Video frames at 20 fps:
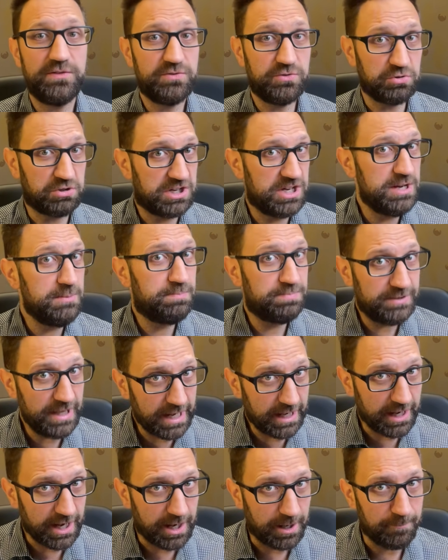So keep
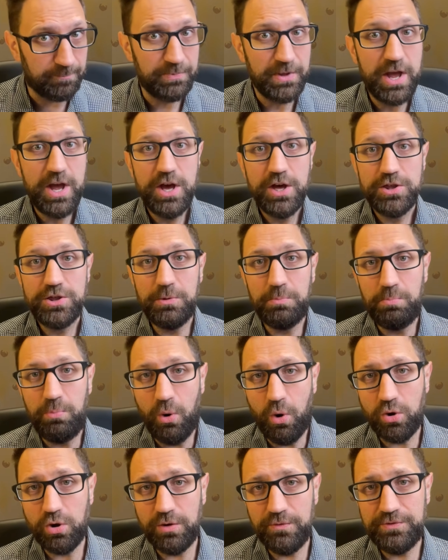digging. The
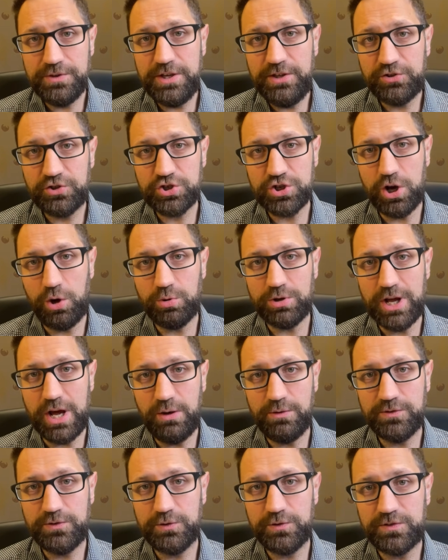more of these
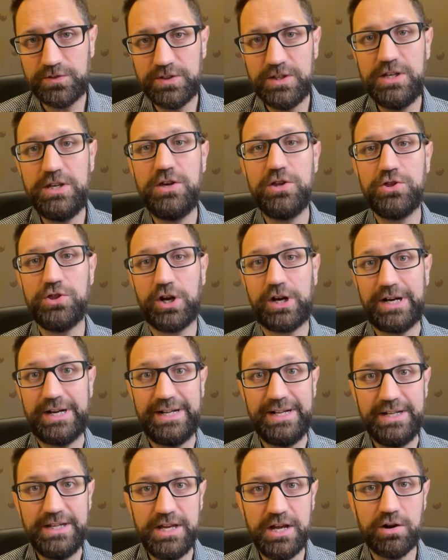showdowns you see, the
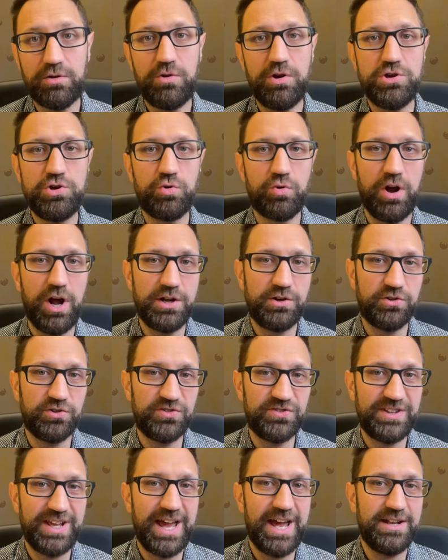clearer your
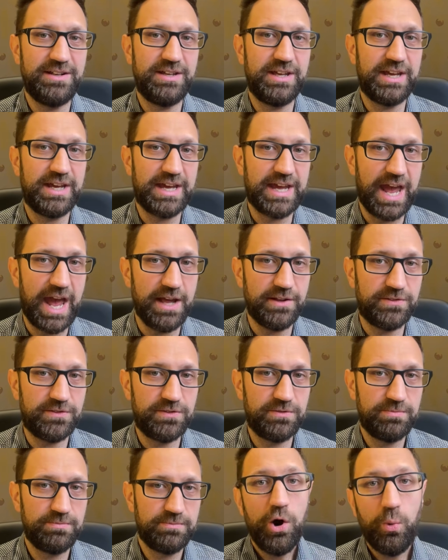understanding
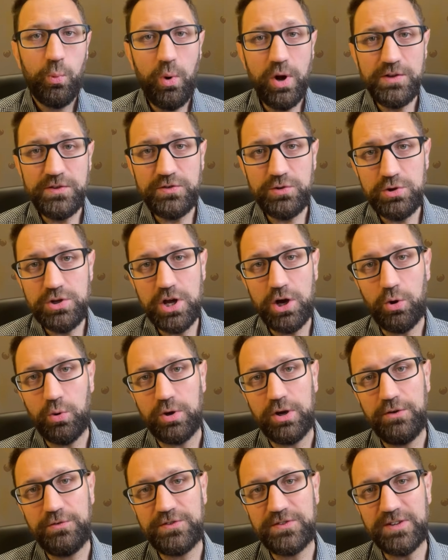gets. Once you
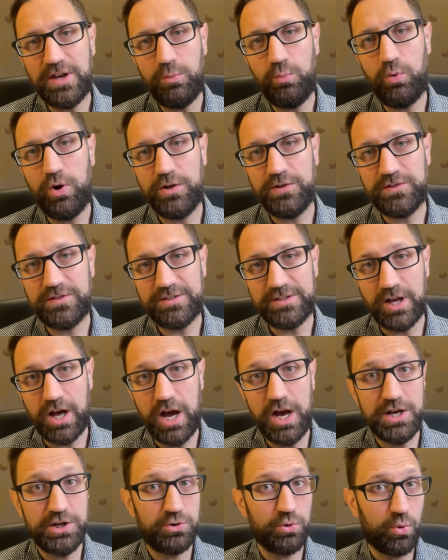know if someone's
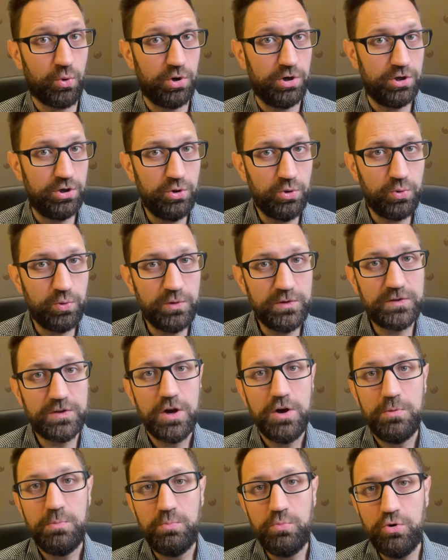tight or loose,
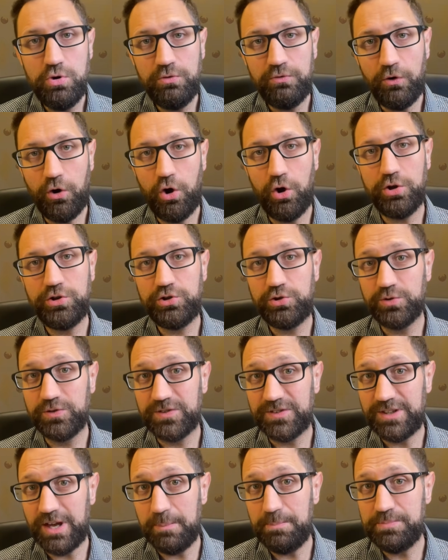move on to
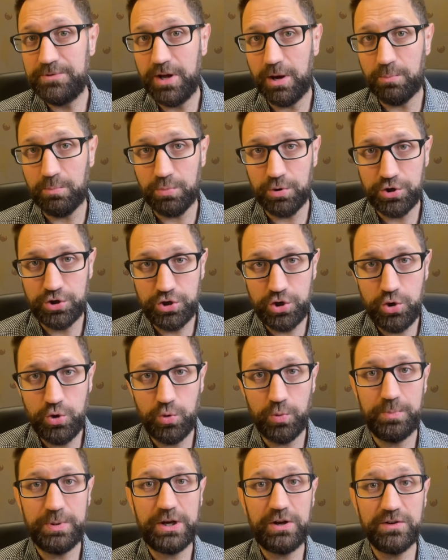step number
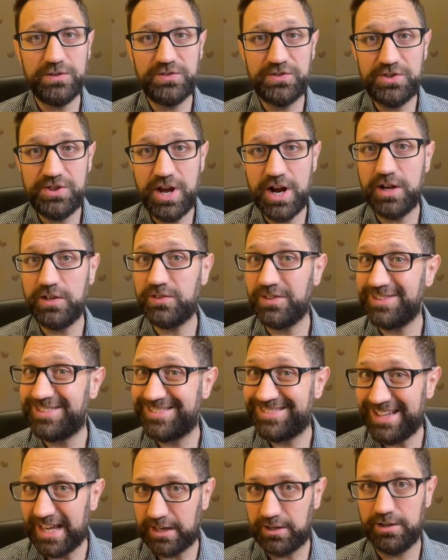2, because there's a
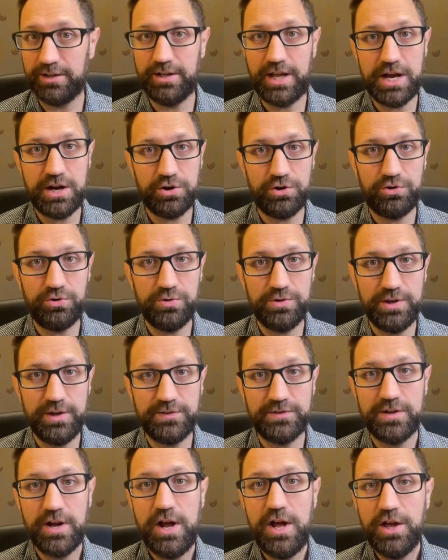second layer to
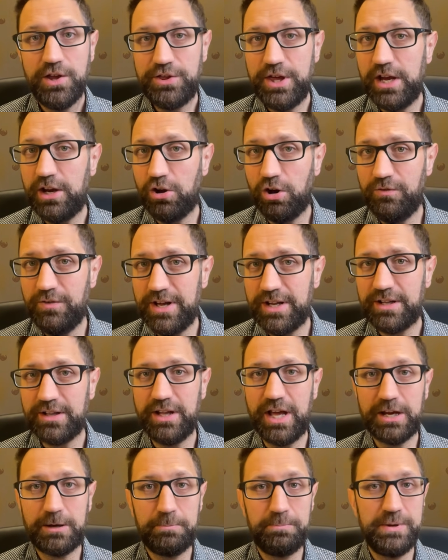this. Think of it
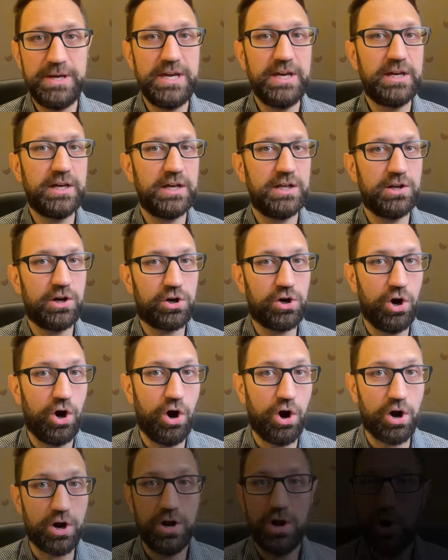like being in a
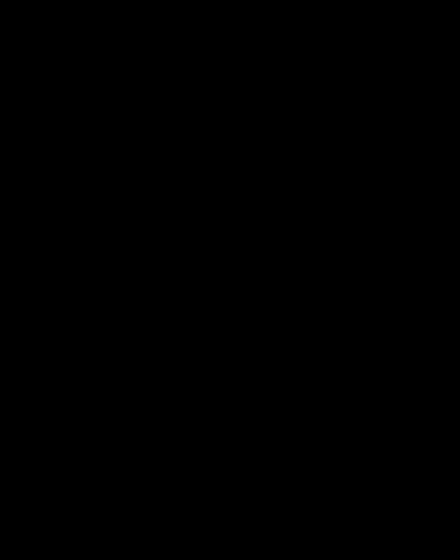car.